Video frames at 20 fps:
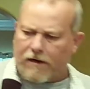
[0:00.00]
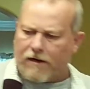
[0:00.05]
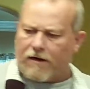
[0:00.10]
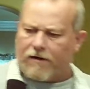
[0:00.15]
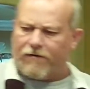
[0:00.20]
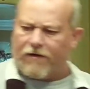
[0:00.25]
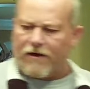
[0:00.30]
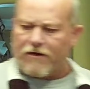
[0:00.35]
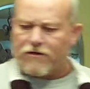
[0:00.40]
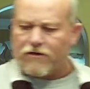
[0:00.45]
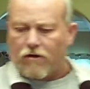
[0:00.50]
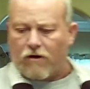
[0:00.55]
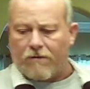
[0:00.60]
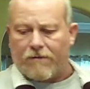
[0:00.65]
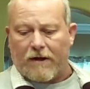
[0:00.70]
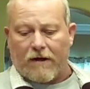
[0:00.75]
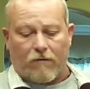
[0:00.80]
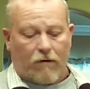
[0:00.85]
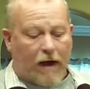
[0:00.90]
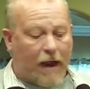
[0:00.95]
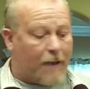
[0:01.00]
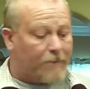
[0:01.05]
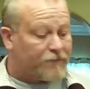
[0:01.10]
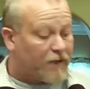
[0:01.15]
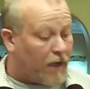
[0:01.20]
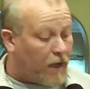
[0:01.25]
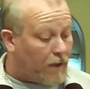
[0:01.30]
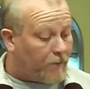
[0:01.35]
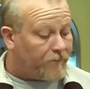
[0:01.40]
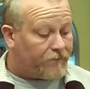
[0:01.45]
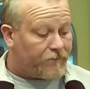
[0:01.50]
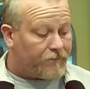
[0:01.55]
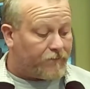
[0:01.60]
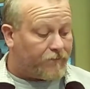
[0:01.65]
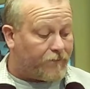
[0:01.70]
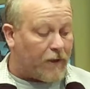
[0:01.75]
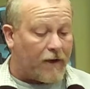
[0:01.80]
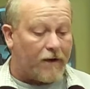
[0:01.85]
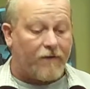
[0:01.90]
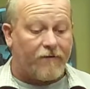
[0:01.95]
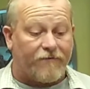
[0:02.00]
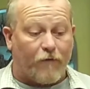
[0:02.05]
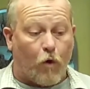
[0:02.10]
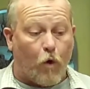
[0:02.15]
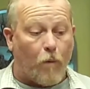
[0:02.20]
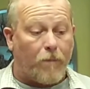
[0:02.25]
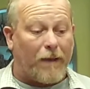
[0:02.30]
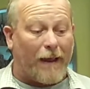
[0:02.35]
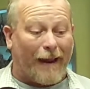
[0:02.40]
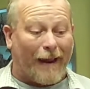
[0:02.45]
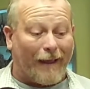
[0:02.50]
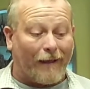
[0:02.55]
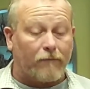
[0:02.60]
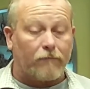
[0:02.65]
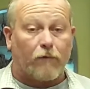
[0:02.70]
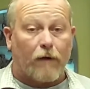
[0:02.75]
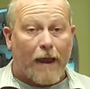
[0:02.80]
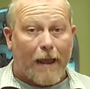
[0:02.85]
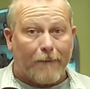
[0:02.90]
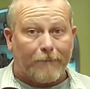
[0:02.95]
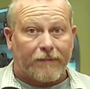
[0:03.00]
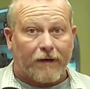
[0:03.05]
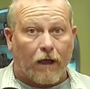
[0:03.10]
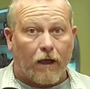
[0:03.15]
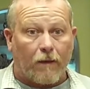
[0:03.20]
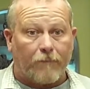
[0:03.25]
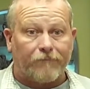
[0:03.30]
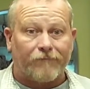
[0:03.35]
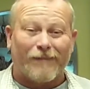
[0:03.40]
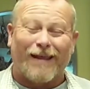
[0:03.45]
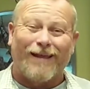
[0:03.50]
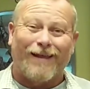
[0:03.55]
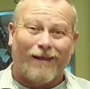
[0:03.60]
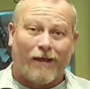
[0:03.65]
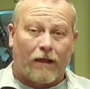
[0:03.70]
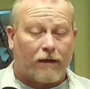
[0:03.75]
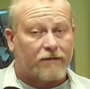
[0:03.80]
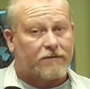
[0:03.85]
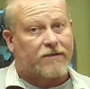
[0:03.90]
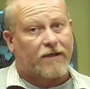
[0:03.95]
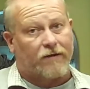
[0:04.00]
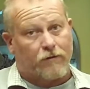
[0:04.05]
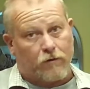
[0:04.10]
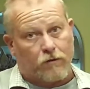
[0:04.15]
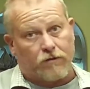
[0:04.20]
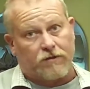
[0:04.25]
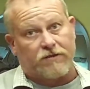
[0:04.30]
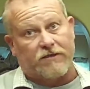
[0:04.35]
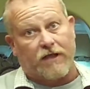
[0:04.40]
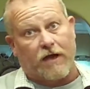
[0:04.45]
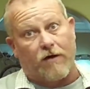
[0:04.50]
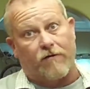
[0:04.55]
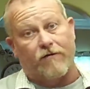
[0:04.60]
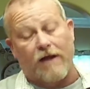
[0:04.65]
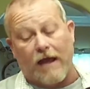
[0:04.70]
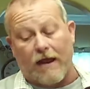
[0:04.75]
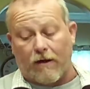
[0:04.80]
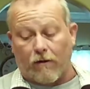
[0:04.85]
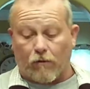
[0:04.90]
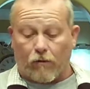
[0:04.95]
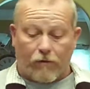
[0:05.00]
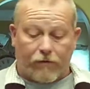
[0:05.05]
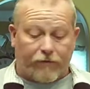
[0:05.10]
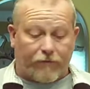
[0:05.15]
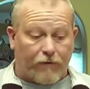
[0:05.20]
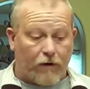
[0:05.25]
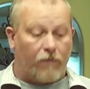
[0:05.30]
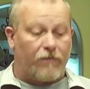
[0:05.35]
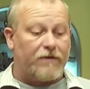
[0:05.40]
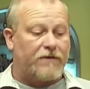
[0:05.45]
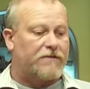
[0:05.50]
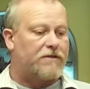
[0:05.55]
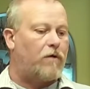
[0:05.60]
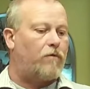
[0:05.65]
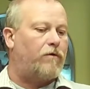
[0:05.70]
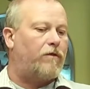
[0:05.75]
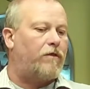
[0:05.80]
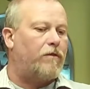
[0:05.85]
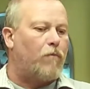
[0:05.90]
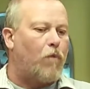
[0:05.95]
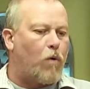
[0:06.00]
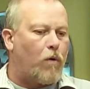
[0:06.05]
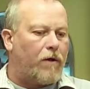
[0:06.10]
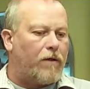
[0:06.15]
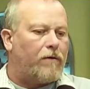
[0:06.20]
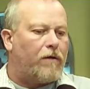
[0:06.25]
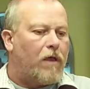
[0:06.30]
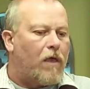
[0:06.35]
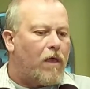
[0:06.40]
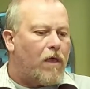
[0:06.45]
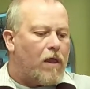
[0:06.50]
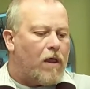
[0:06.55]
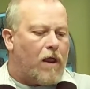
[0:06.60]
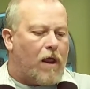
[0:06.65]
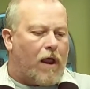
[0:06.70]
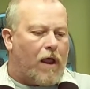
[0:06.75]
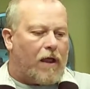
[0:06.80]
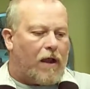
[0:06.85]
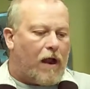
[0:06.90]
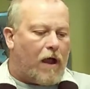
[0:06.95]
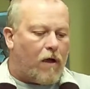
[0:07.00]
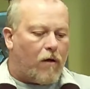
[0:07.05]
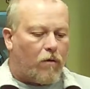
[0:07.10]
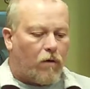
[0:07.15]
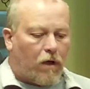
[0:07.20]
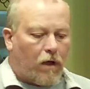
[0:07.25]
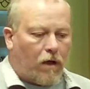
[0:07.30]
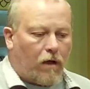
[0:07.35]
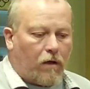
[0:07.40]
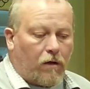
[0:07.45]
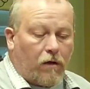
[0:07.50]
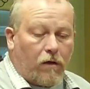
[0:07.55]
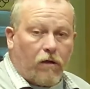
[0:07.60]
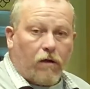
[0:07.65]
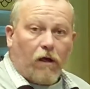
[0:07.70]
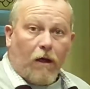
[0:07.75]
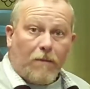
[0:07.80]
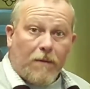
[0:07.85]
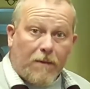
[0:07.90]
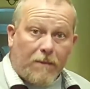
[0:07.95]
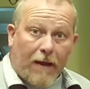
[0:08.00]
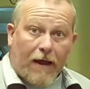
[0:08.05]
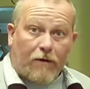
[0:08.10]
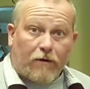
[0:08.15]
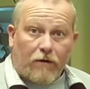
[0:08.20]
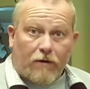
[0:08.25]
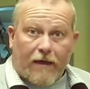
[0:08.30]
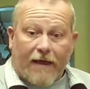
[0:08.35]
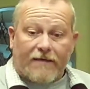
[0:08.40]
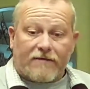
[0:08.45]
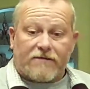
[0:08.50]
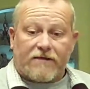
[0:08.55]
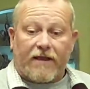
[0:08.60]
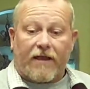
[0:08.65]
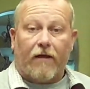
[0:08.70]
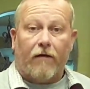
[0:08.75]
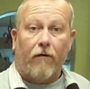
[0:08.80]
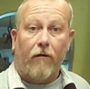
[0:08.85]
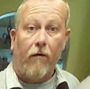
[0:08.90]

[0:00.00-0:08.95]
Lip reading: these are going to be wrapped up, put in a foil pan, wrapped up. Like I said, they're going to sit overnight. I'm going to throw these on in the morning, and I'll be back with you guys then.